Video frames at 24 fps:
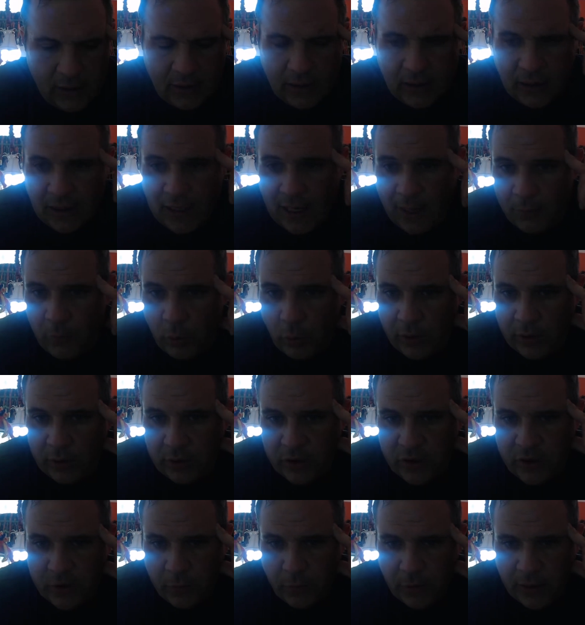and I'm going to
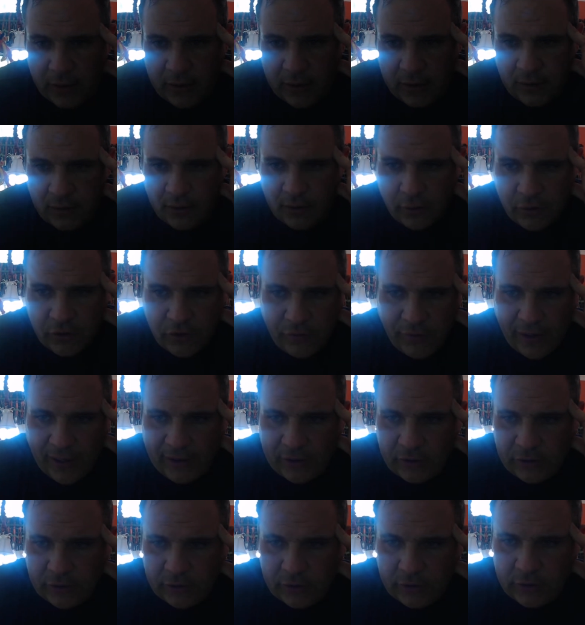spread it in those
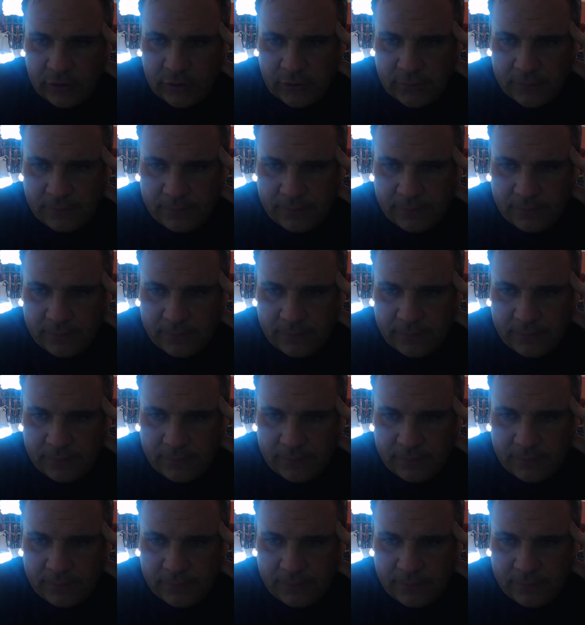fashions.